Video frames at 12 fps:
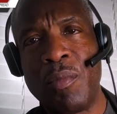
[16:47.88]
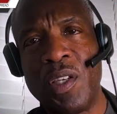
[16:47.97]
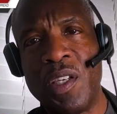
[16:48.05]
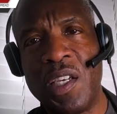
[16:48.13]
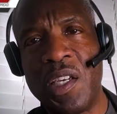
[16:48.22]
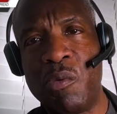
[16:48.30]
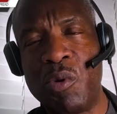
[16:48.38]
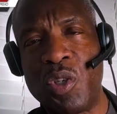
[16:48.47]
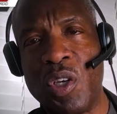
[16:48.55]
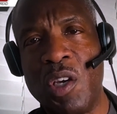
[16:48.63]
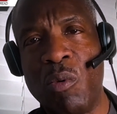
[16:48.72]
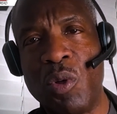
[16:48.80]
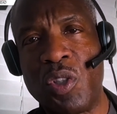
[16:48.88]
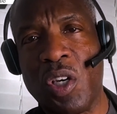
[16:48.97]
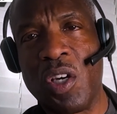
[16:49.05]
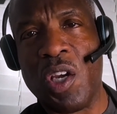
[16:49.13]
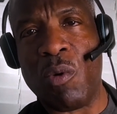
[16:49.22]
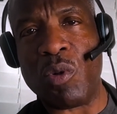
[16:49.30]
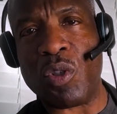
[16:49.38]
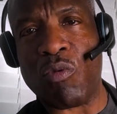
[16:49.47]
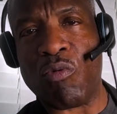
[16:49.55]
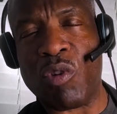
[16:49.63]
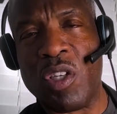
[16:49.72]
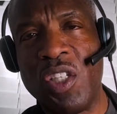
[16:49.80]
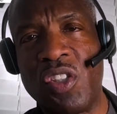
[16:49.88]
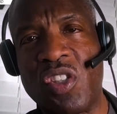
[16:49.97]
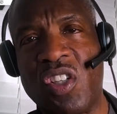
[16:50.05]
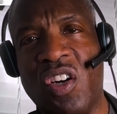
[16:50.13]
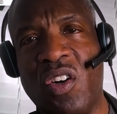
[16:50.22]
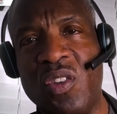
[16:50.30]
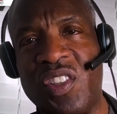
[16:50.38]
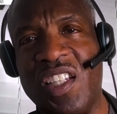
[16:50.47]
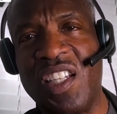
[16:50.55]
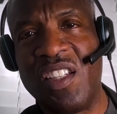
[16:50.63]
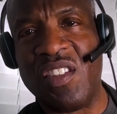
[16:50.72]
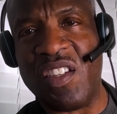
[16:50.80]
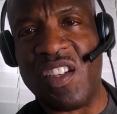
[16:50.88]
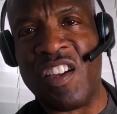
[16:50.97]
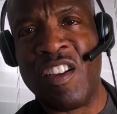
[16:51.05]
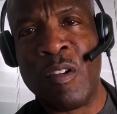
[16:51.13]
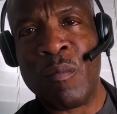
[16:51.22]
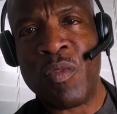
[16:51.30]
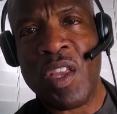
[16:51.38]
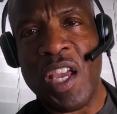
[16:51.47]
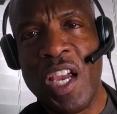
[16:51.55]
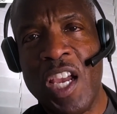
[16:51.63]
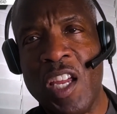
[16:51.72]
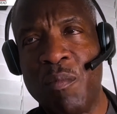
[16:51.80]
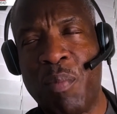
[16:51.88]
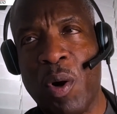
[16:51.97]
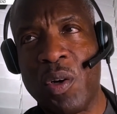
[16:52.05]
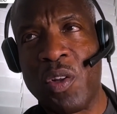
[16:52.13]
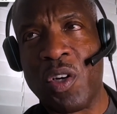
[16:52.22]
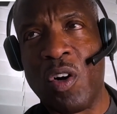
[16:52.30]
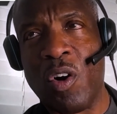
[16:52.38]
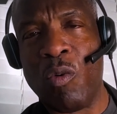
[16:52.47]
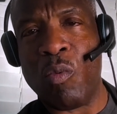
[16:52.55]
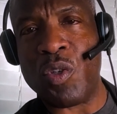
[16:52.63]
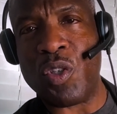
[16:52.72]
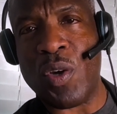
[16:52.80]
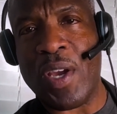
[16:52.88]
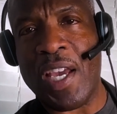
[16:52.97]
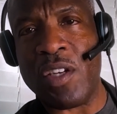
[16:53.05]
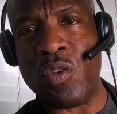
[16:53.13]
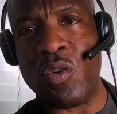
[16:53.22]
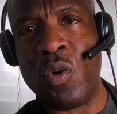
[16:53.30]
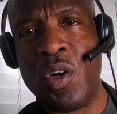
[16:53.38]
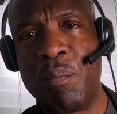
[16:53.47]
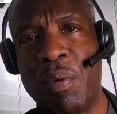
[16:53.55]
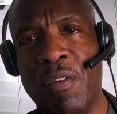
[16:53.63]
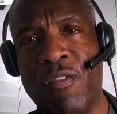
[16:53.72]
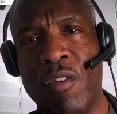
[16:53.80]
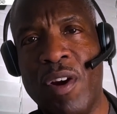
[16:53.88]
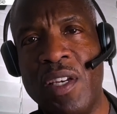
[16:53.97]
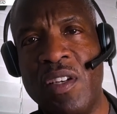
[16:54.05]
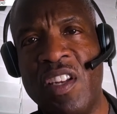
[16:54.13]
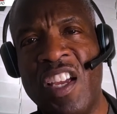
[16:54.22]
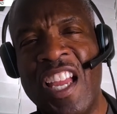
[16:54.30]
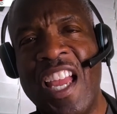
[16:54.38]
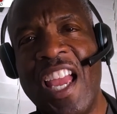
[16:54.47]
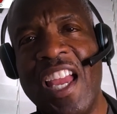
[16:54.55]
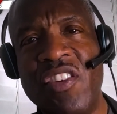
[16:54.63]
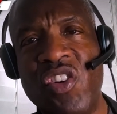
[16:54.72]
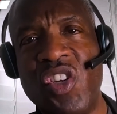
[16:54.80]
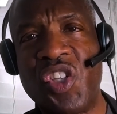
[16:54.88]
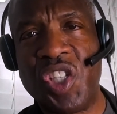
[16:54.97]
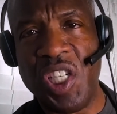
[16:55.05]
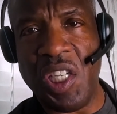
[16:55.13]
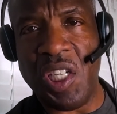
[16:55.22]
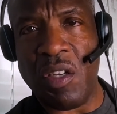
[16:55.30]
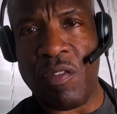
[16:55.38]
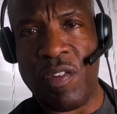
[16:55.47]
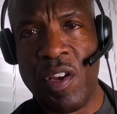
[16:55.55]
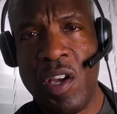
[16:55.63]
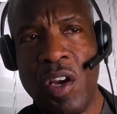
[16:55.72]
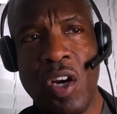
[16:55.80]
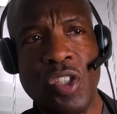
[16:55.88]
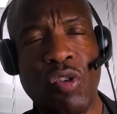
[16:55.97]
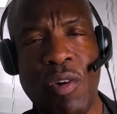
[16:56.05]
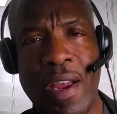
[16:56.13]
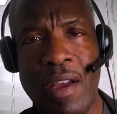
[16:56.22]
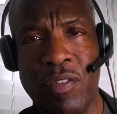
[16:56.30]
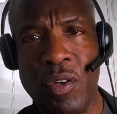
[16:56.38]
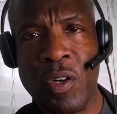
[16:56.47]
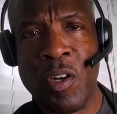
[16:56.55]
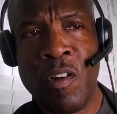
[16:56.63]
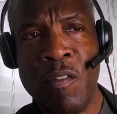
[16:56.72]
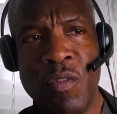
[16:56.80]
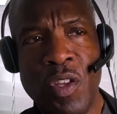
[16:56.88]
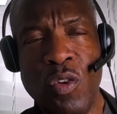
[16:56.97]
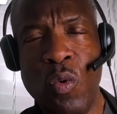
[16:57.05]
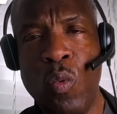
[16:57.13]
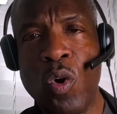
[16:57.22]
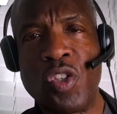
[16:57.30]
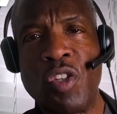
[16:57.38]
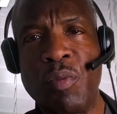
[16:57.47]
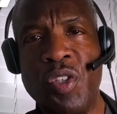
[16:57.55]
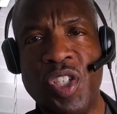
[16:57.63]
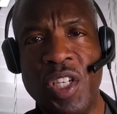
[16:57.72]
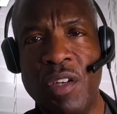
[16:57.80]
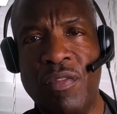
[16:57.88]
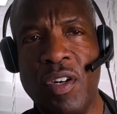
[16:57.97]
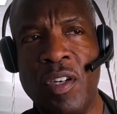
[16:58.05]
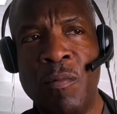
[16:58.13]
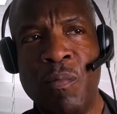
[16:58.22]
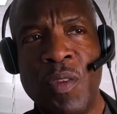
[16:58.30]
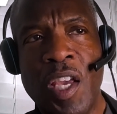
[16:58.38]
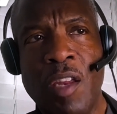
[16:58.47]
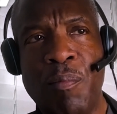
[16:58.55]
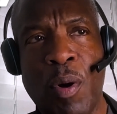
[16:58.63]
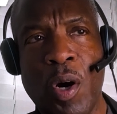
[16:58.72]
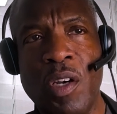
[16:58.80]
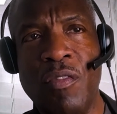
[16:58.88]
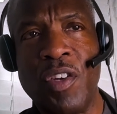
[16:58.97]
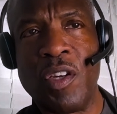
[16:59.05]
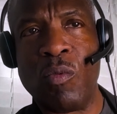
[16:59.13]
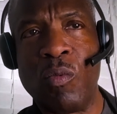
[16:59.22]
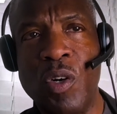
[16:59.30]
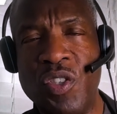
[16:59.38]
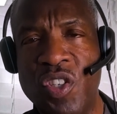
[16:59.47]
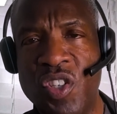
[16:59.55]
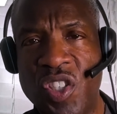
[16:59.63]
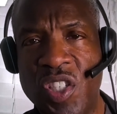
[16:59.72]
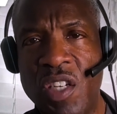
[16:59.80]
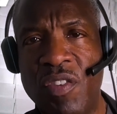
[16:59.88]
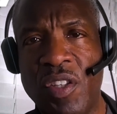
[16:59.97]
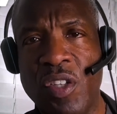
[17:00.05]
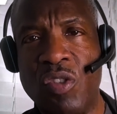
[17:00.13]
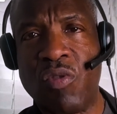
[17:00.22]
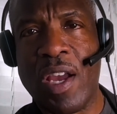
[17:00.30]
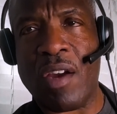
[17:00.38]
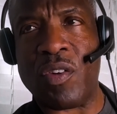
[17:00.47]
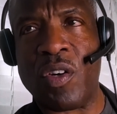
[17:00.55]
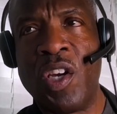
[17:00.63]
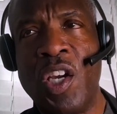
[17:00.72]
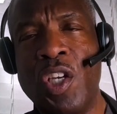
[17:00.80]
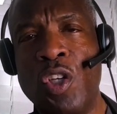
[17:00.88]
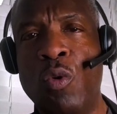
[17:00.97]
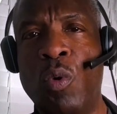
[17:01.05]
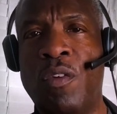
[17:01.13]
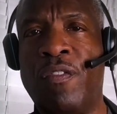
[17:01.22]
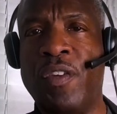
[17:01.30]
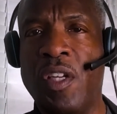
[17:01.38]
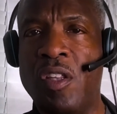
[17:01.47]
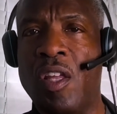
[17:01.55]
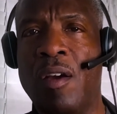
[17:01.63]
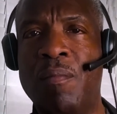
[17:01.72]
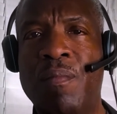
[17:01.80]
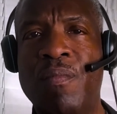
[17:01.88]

it was a religious cult in India, and part of the cult was you had to befriend and deceive a traveler. You worship Shiva, and part of it was deceiving the traveler. You would feed them,